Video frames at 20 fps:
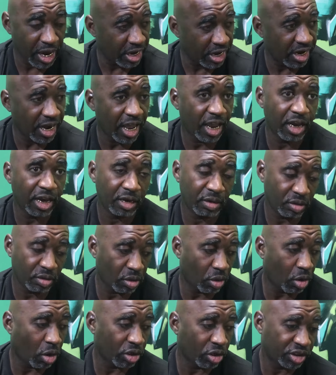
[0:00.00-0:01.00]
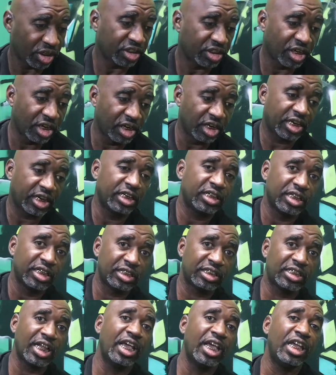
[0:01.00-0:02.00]
And they are just
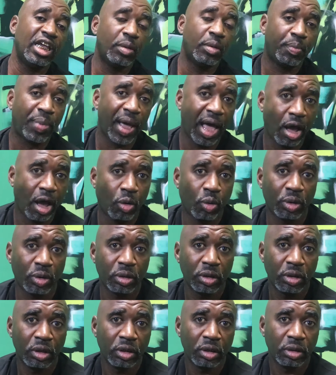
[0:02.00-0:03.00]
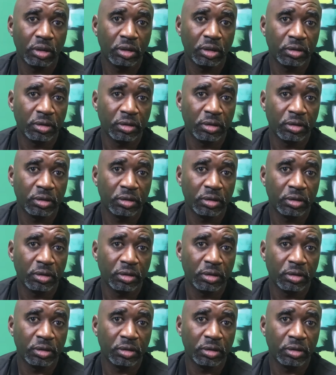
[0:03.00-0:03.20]
looking to stay in power.